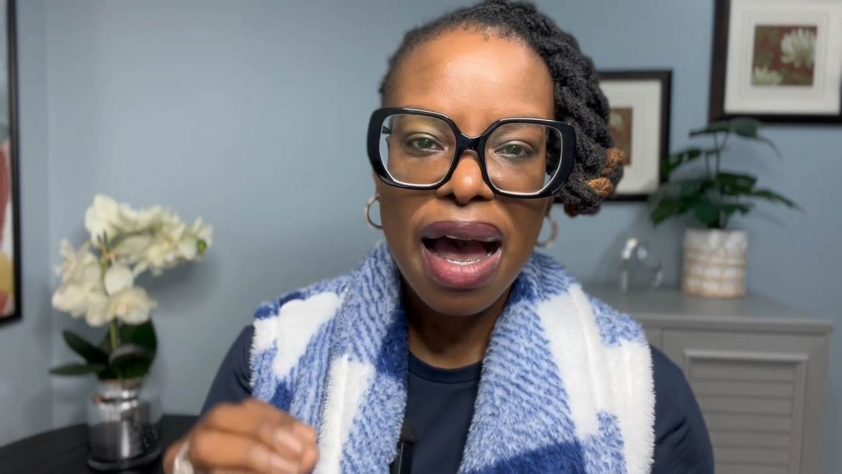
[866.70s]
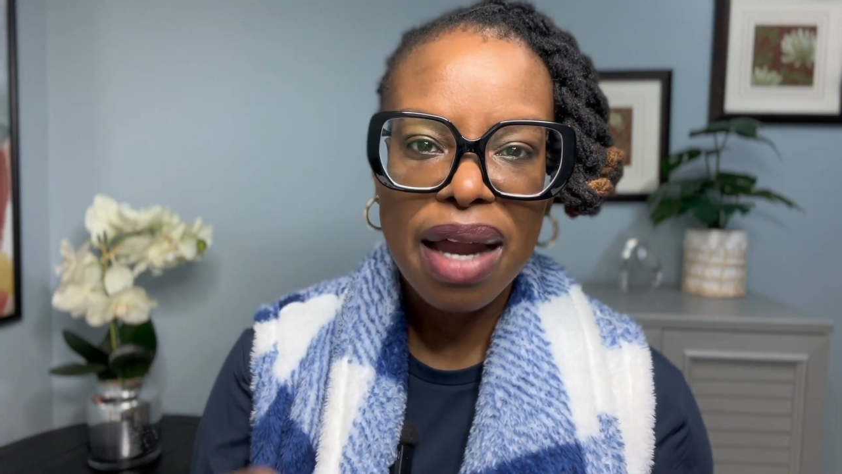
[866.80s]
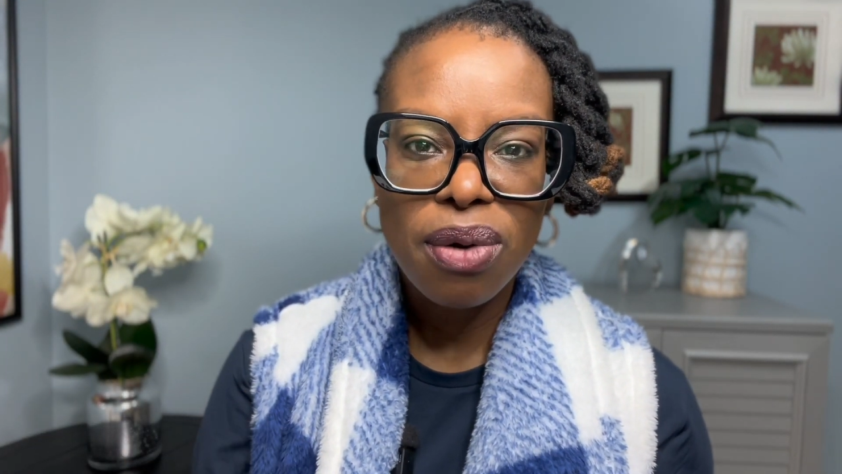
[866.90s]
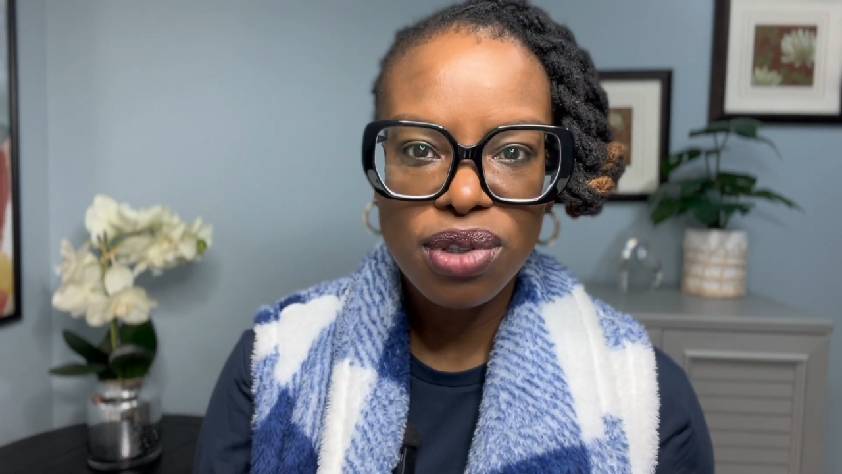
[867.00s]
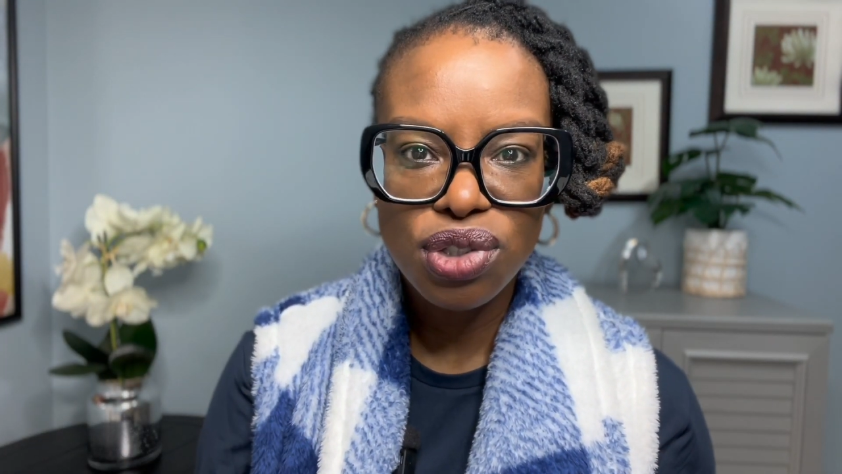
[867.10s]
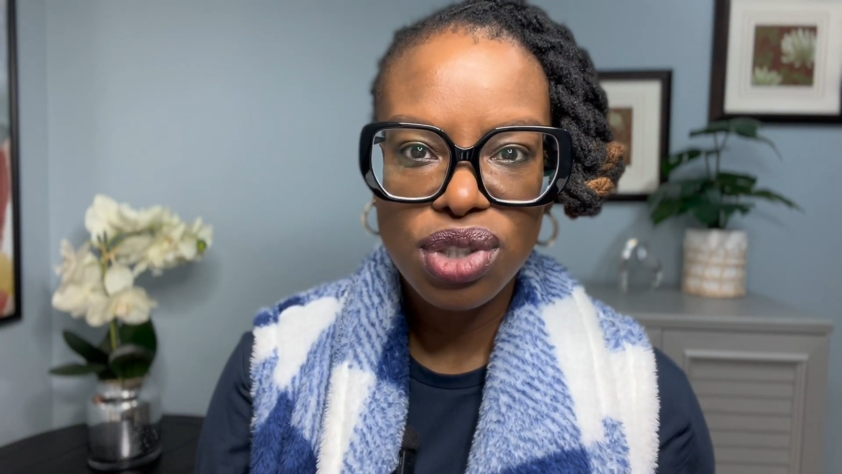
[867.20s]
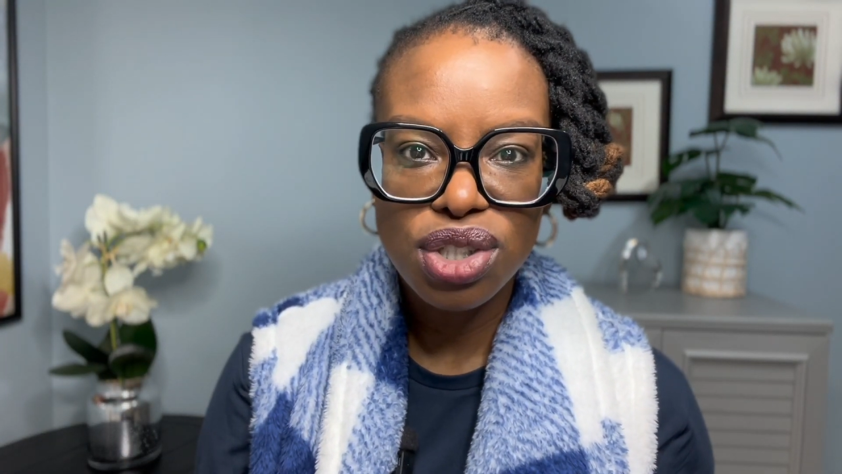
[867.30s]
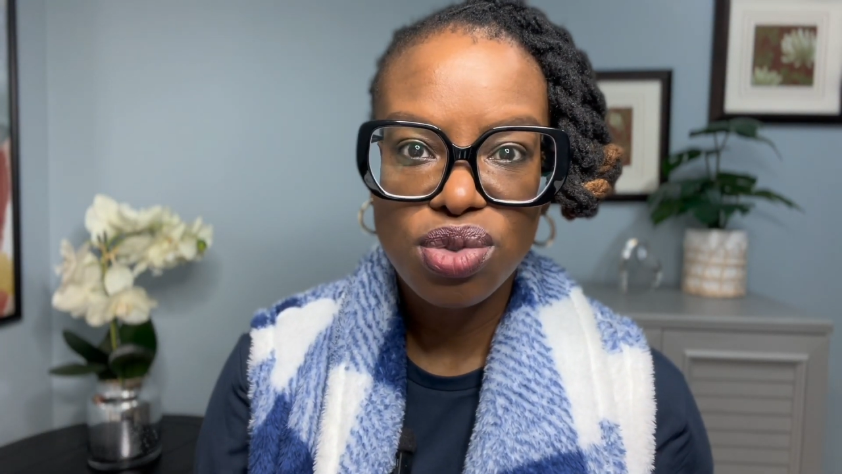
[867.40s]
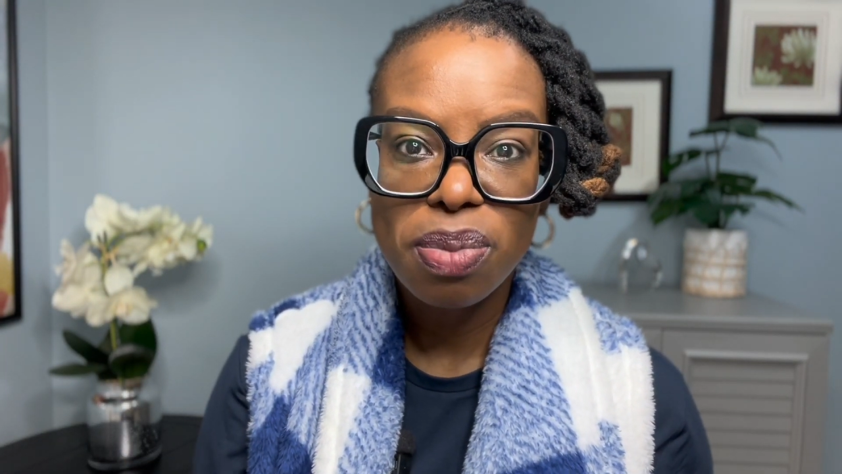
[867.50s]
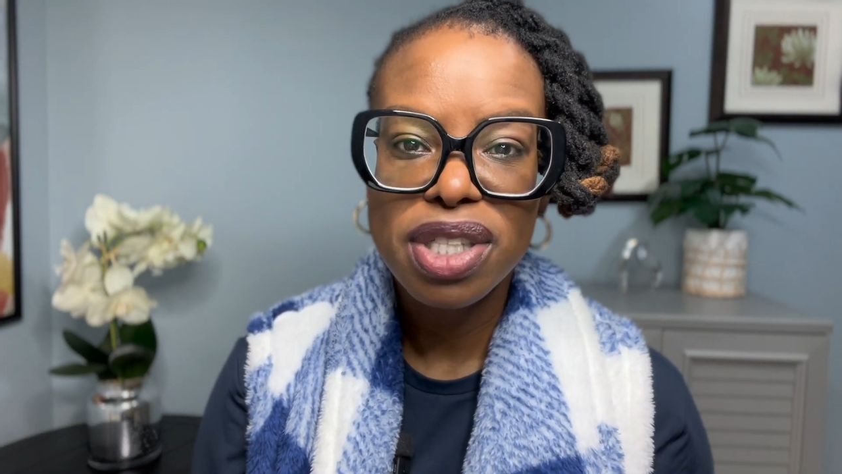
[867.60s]
and also
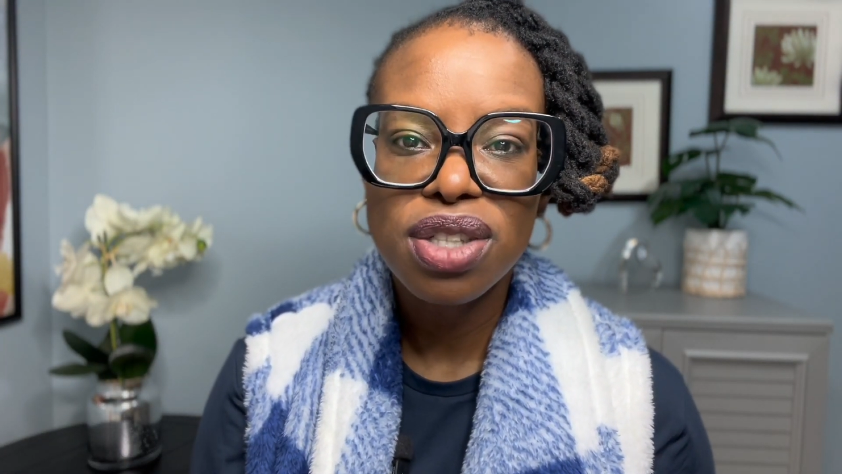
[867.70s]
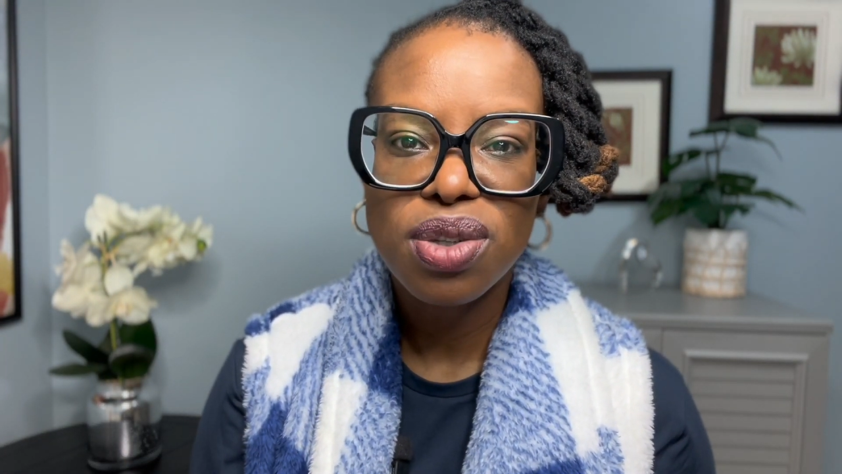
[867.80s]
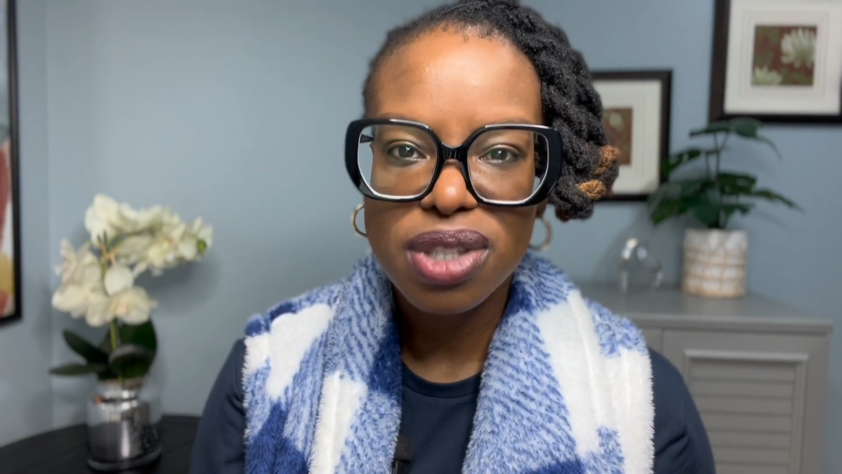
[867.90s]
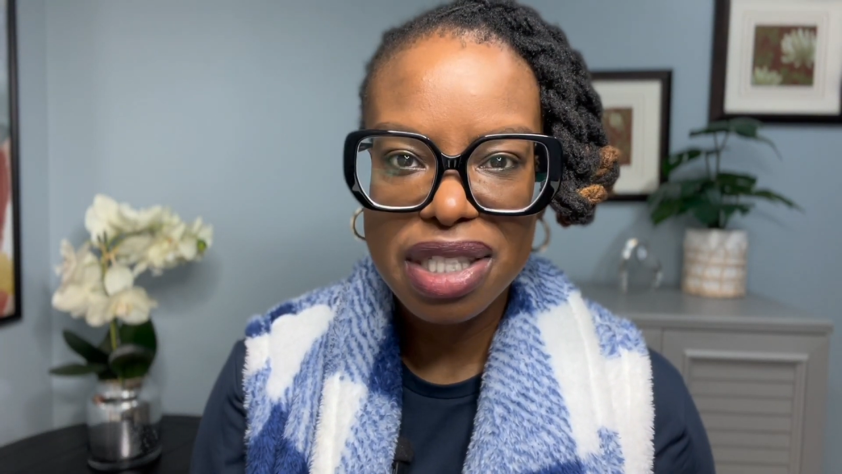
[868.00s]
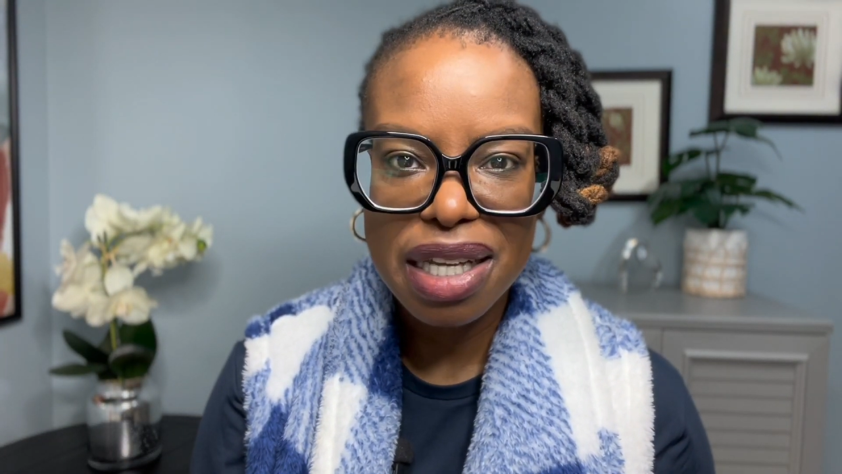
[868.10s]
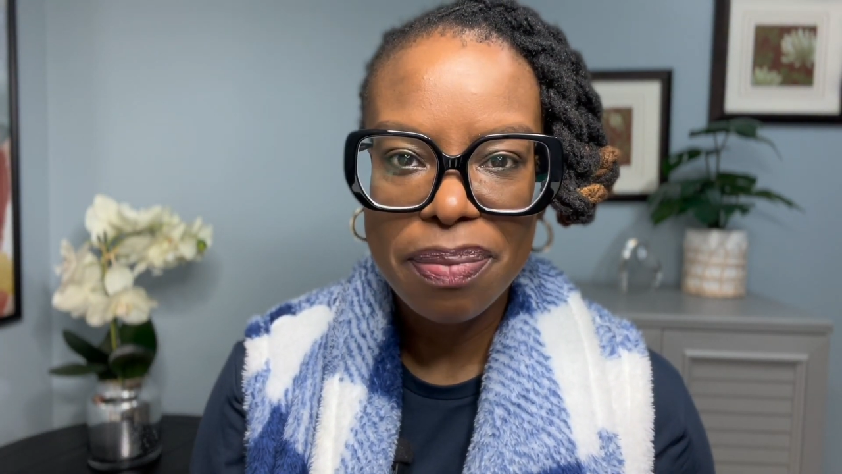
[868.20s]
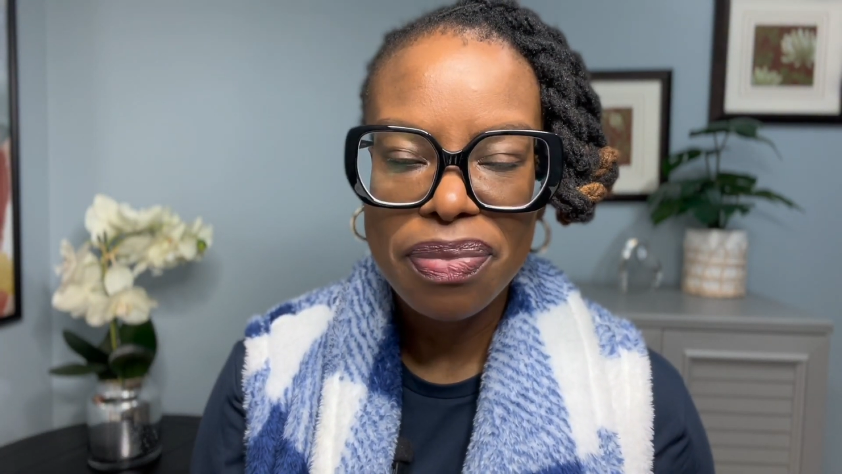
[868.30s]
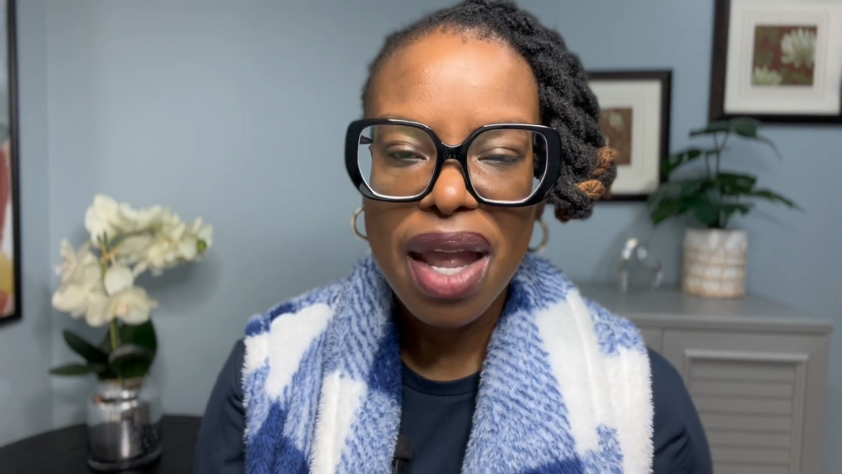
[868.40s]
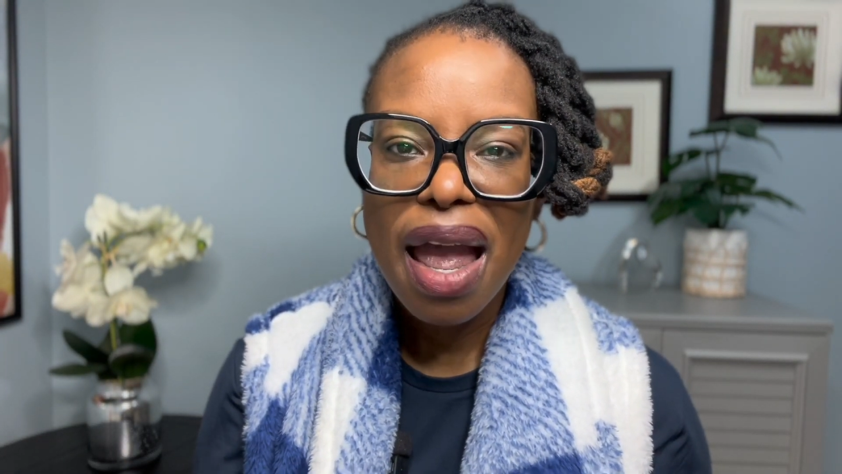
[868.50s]
disrupting your sleep.